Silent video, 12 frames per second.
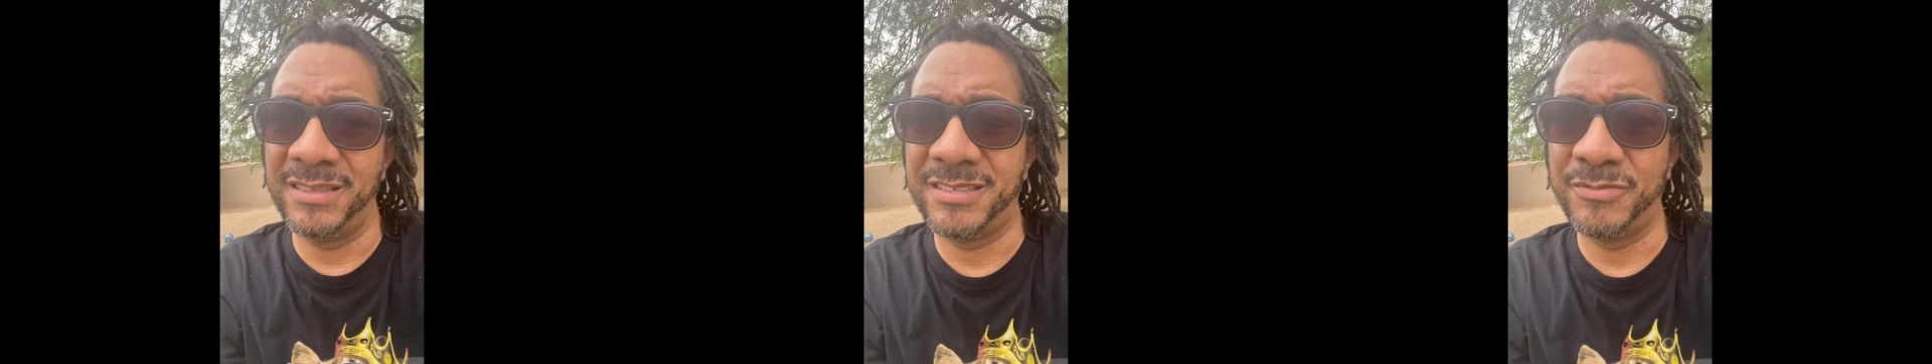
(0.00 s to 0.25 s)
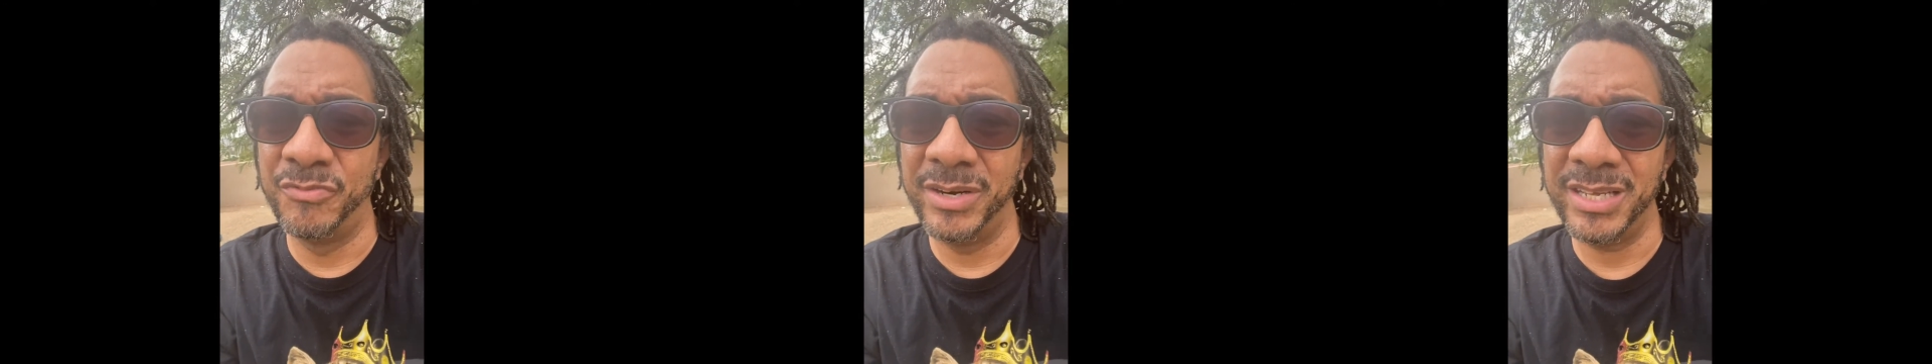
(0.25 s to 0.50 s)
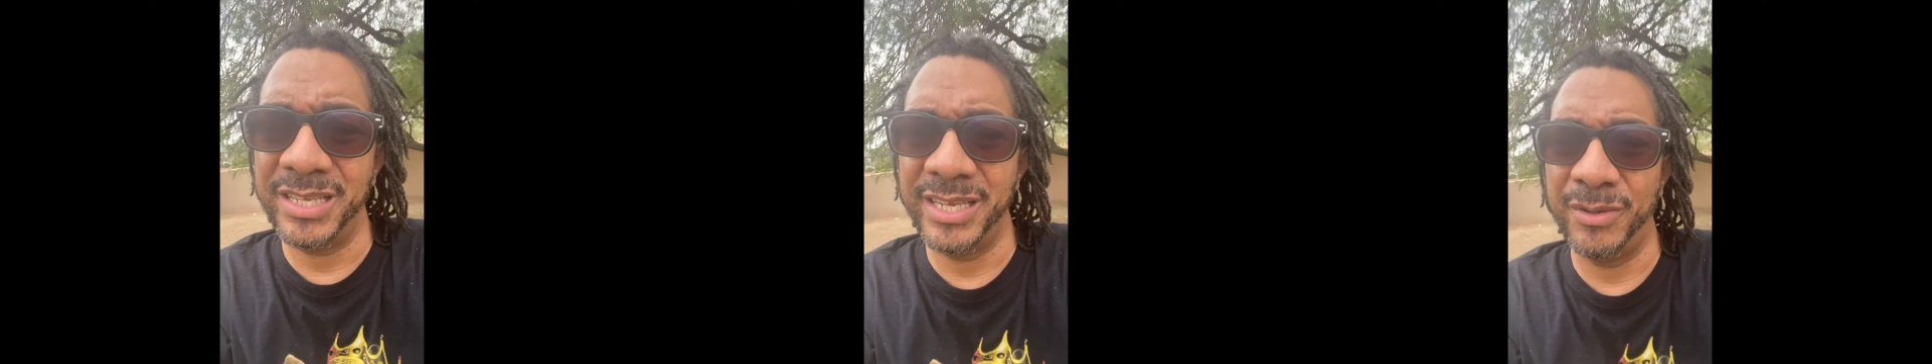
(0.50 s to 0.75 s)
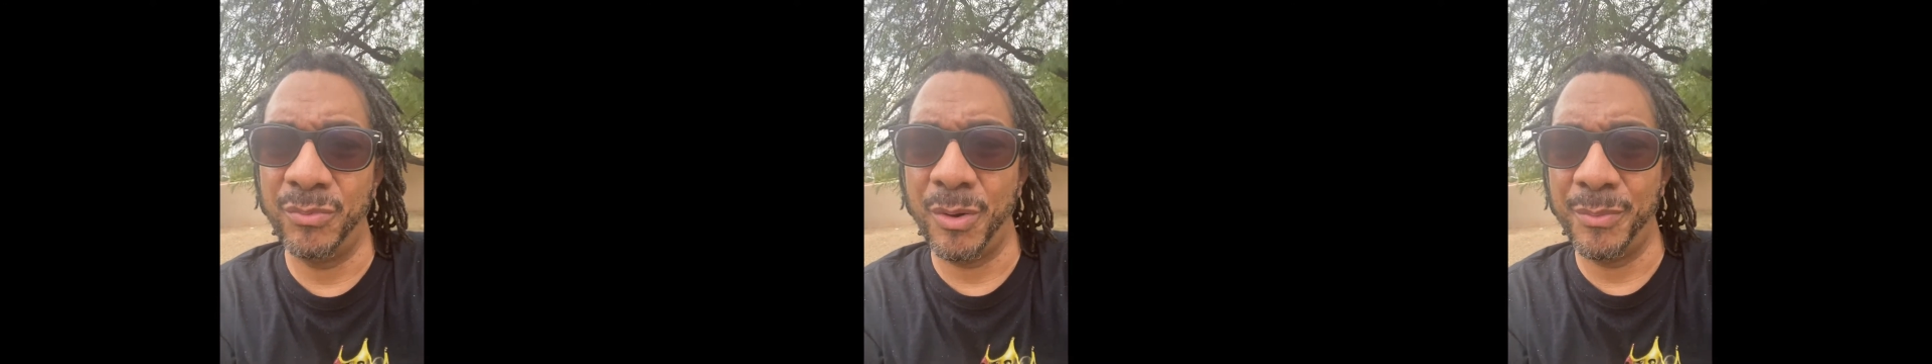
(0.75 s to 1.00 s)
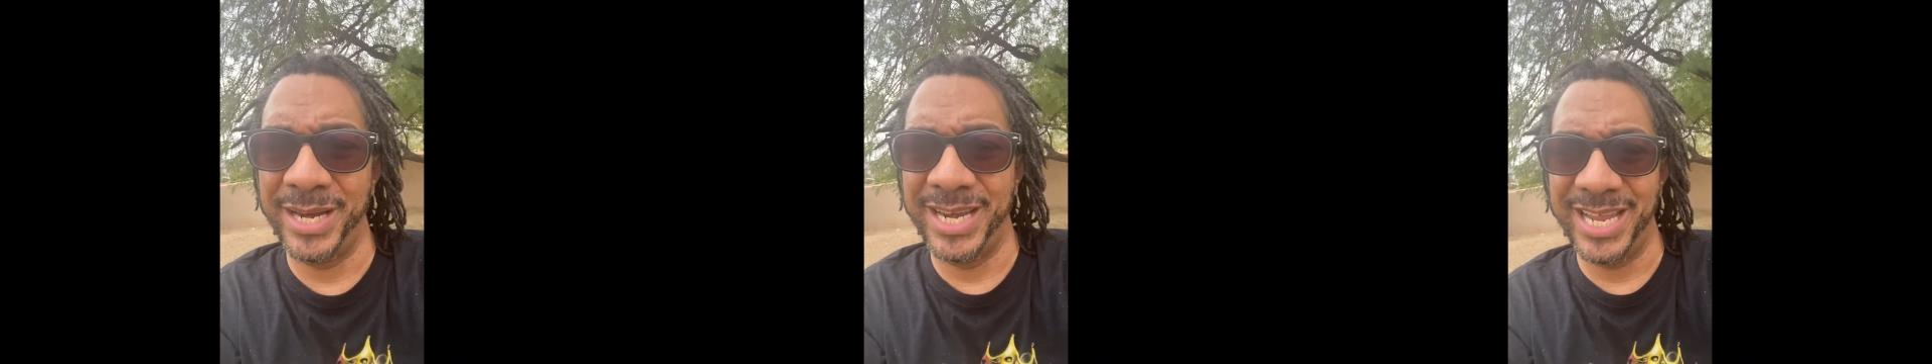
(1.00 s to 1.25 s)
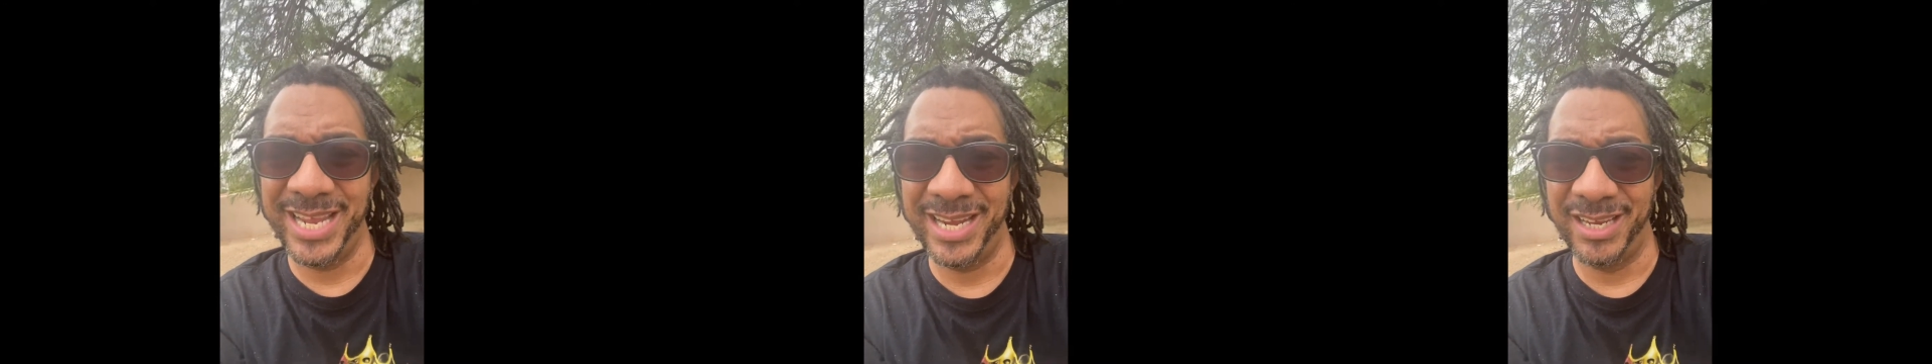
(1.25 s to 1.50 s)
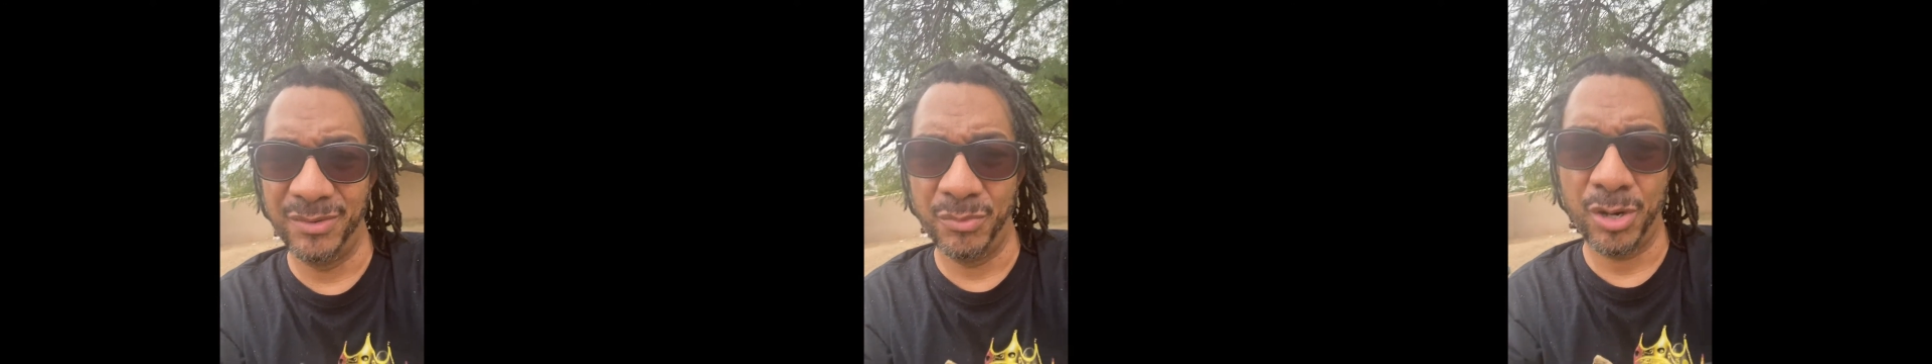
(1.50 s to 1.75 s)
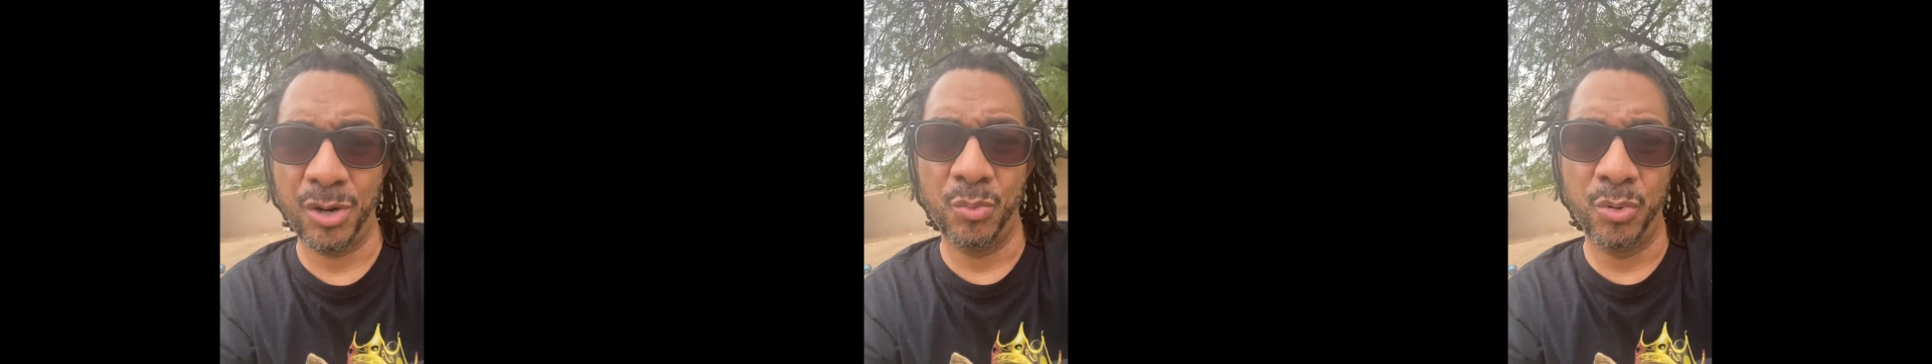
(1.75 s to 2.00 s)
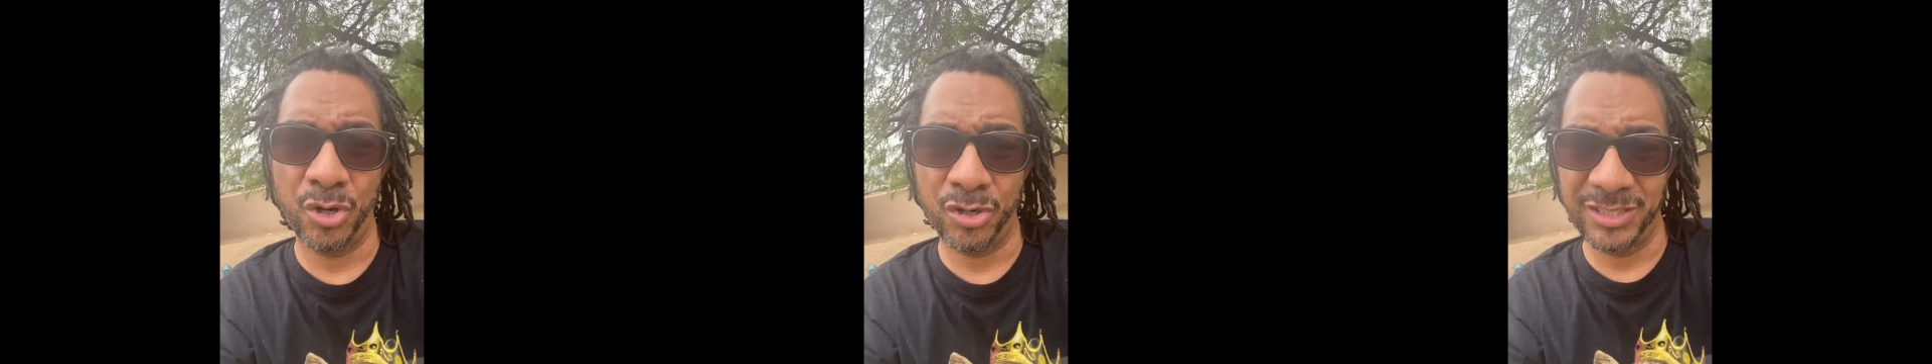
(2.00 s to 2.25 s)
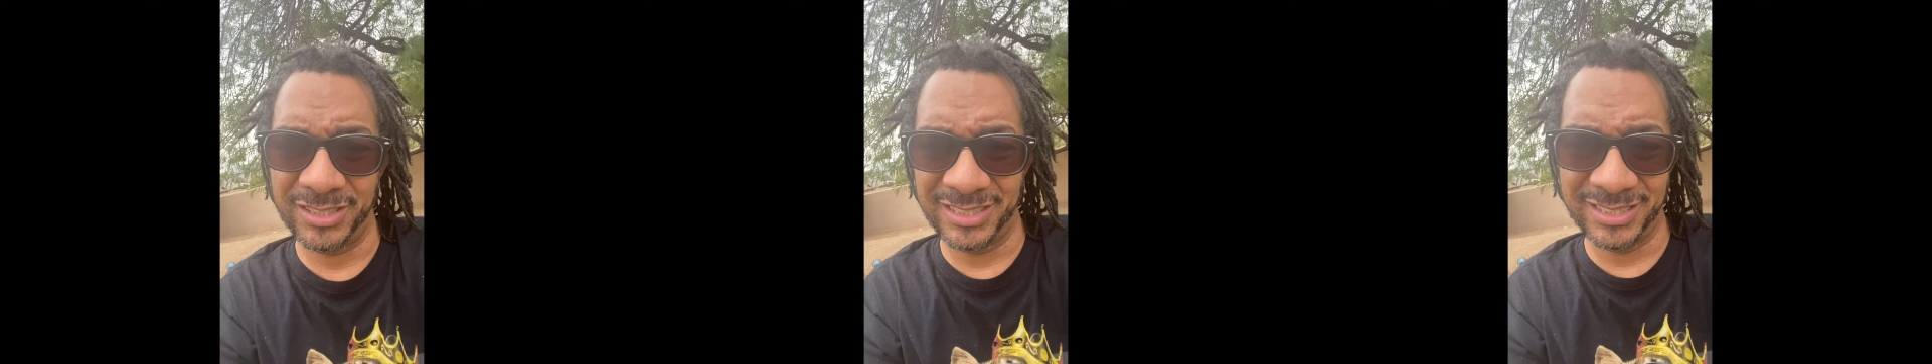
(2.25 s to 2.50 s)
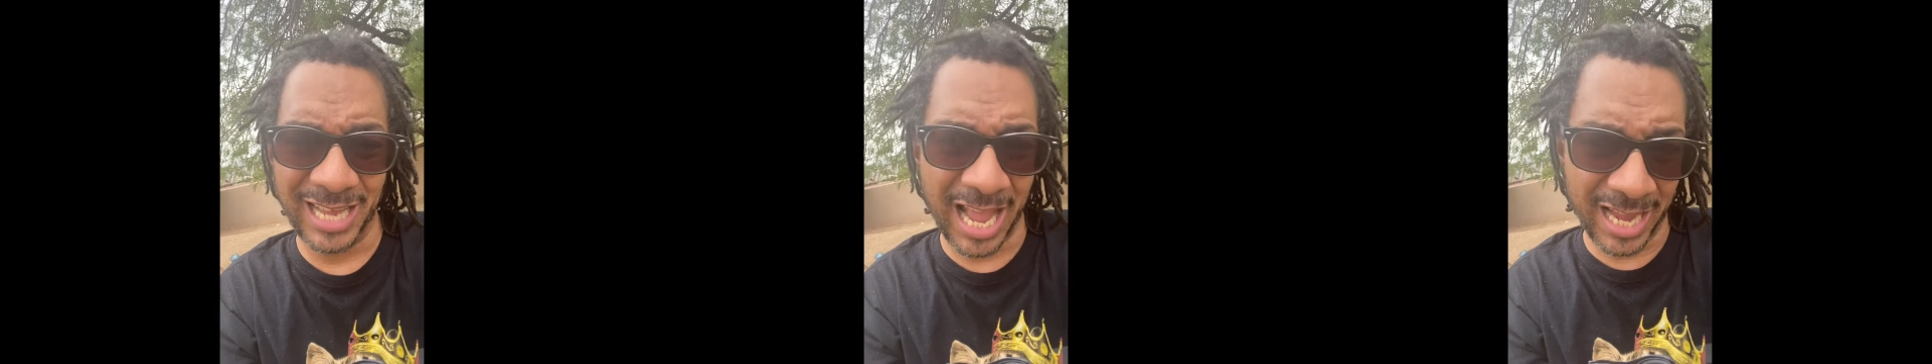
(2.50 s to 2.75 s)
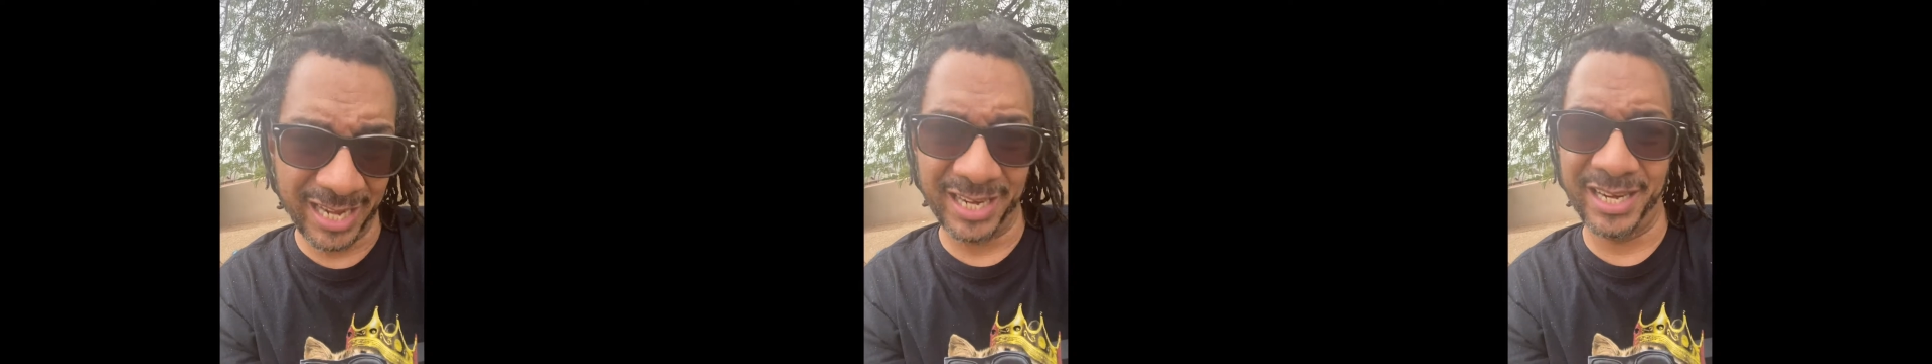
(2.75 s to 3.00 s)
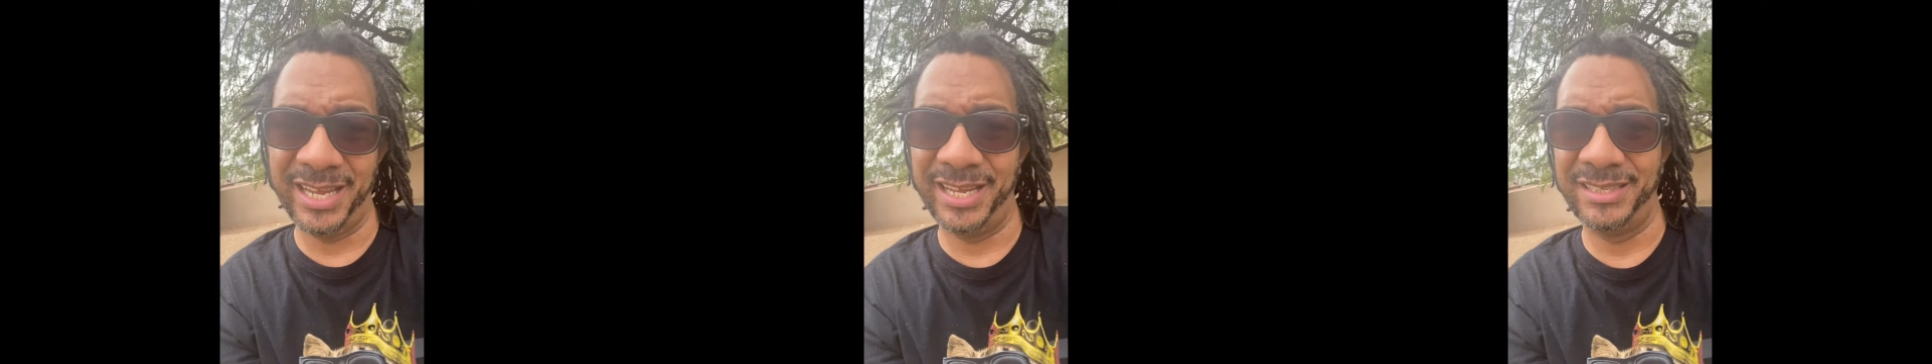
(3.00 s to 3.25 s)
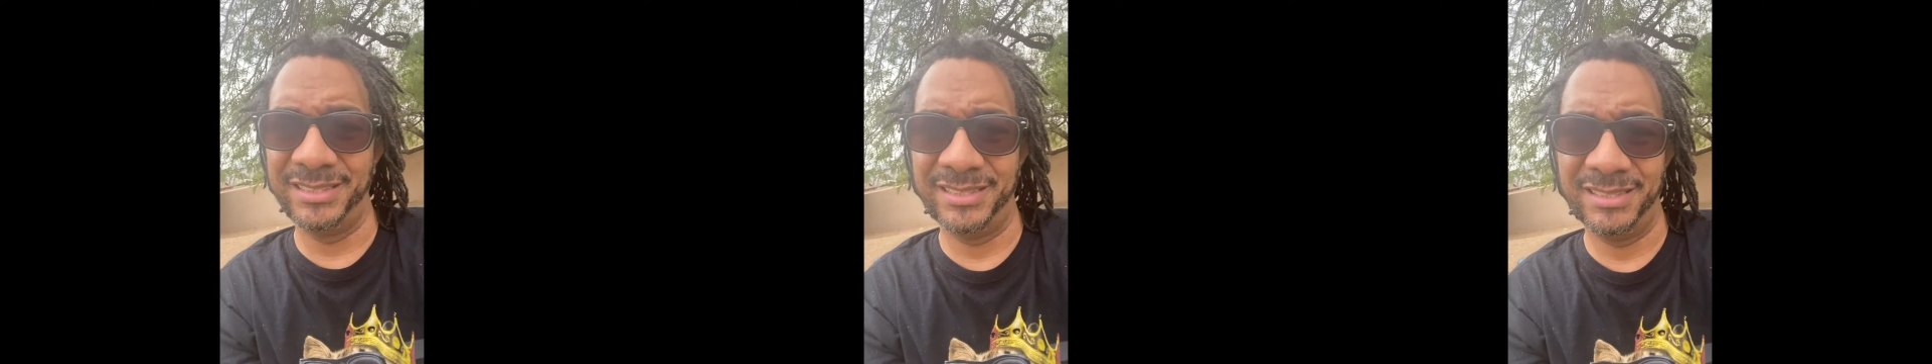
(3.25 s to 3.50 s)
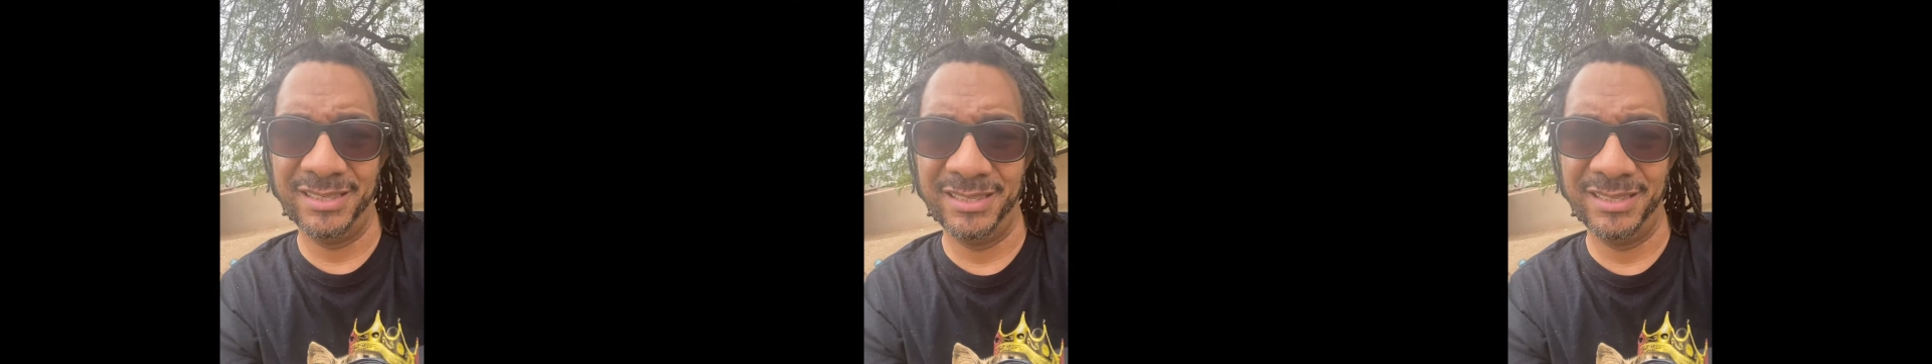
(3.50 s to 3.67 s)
really what we need, what our world and society needs.